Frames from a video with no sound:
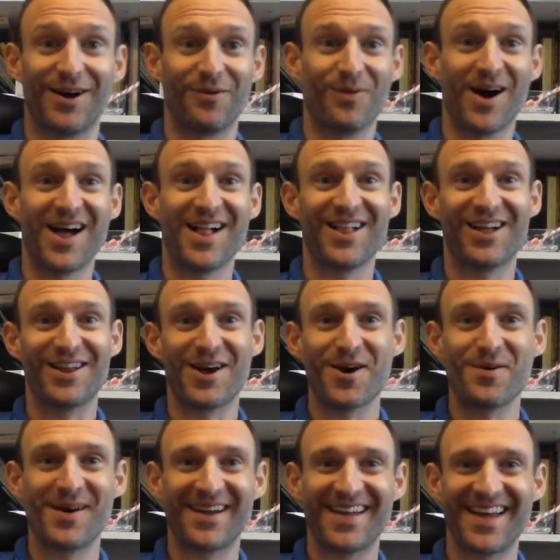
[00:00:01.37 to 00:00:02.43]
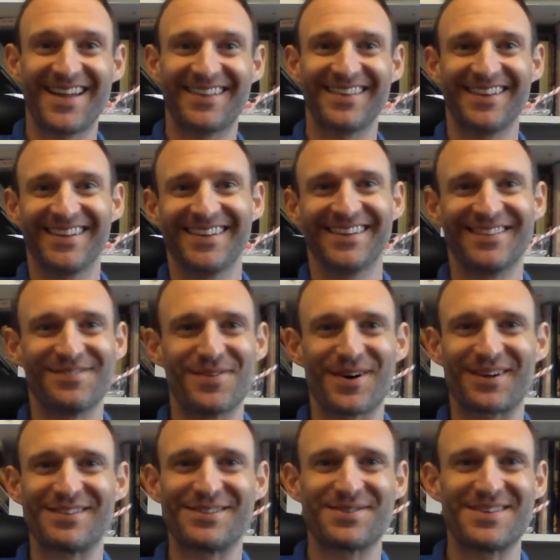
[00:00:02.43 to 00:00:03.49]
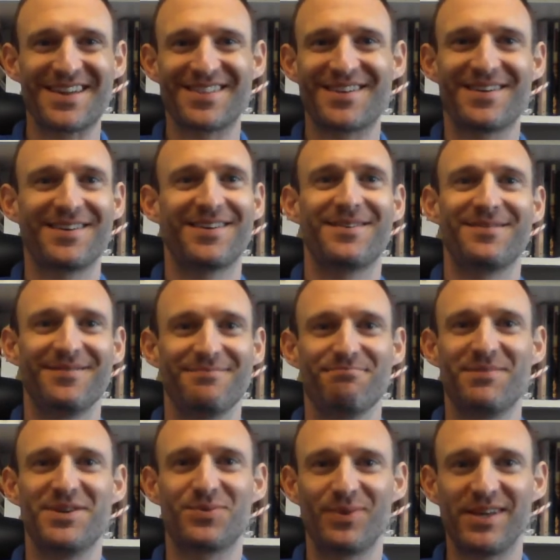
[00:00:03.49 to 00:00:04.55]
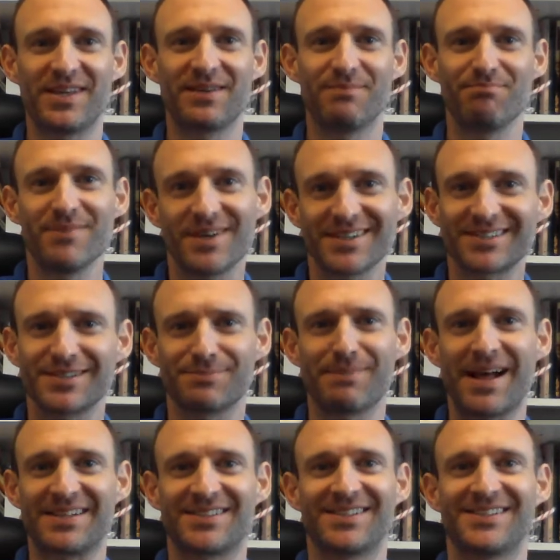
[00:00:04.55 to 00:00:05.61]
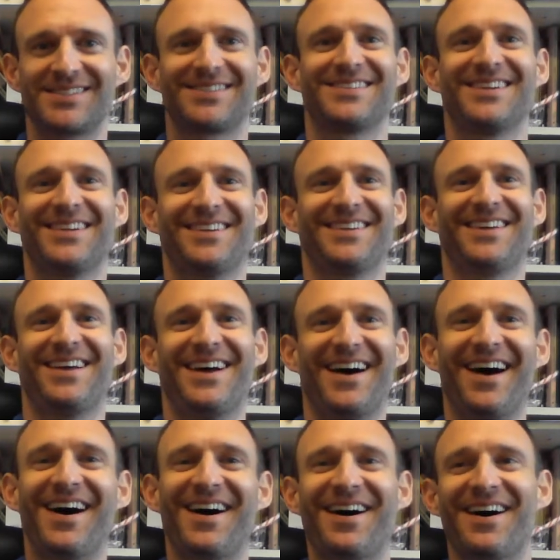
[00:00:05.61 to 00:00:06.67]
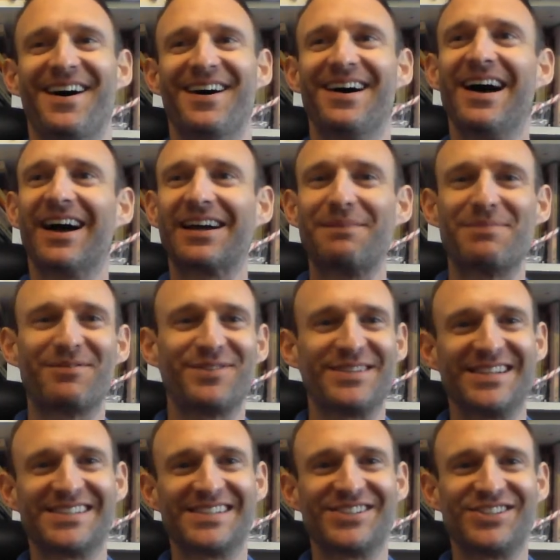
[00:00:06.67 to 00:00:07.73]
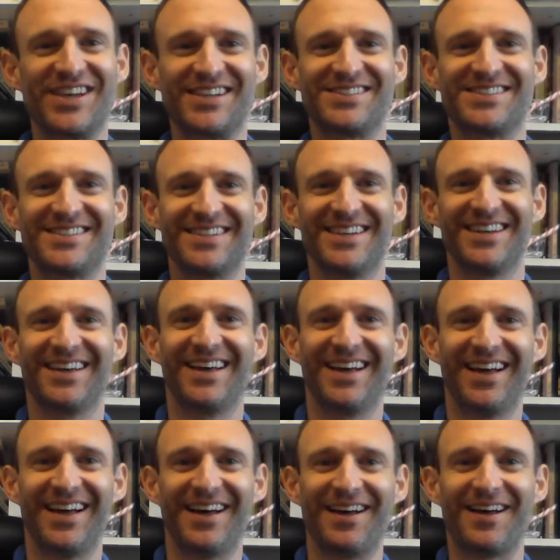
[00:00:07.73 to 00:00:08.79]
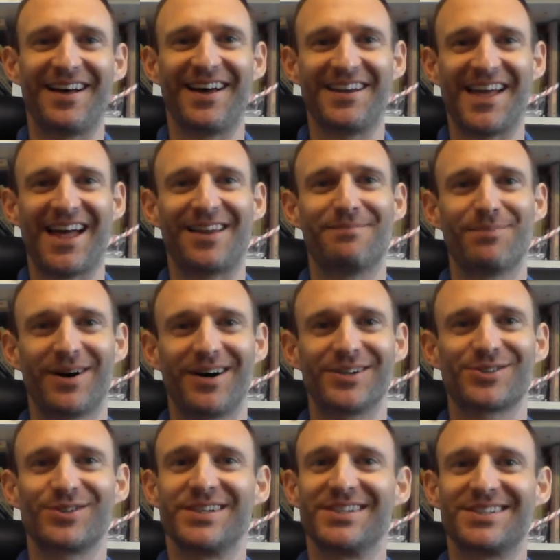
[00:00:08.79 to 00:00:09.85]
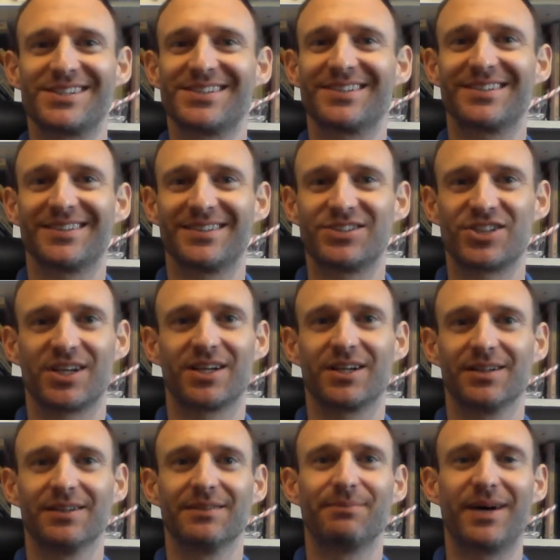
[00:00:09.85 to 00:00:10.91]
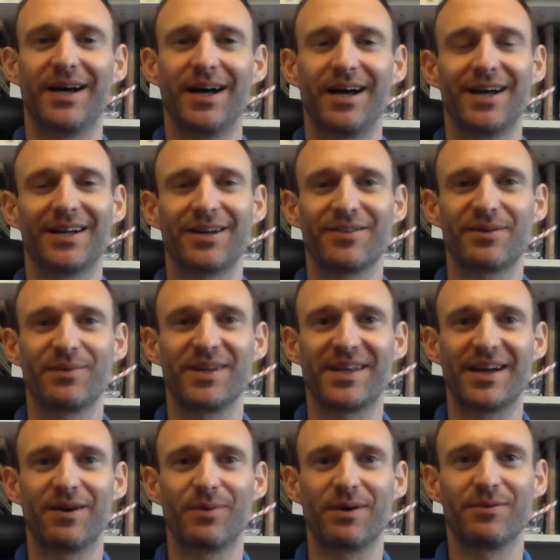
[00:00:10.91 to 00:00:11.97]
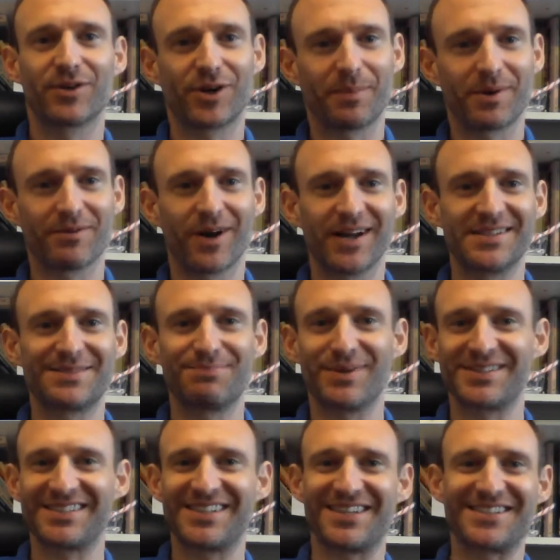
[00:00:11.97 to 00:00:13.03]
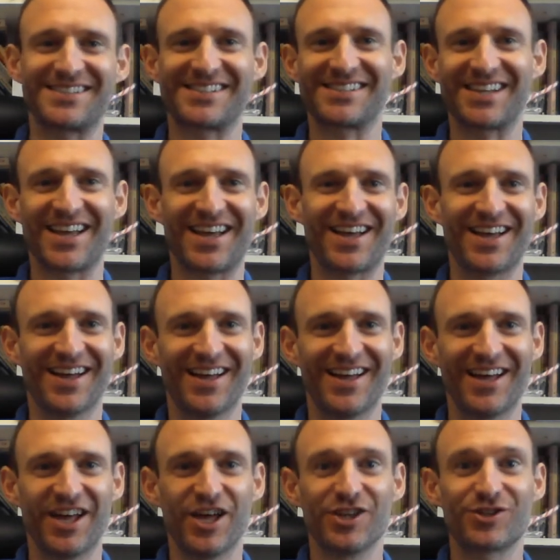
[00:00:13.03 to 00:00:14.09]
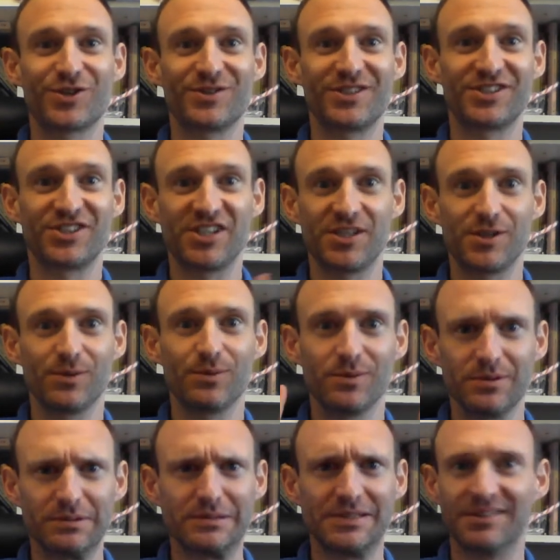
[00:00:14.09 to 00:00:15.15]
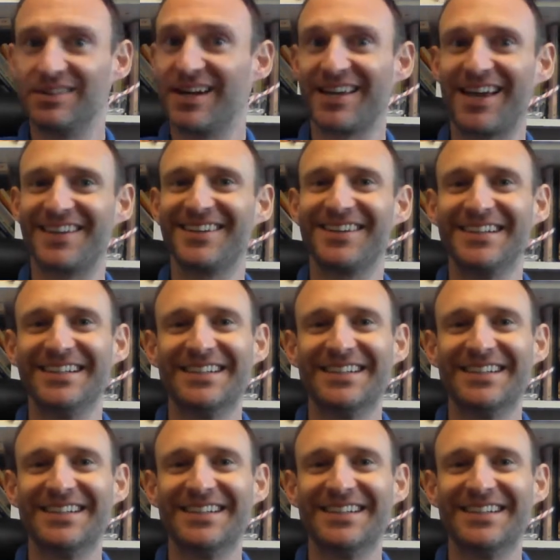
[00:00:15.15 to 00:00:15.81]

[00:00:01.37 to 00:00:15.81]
Well, hello again. Welcome to another Midweek Ministers Matters. A couple of you did suggest an Alan Partridge jingle, but I don't think we get away with the copyright. But it's good to see you again.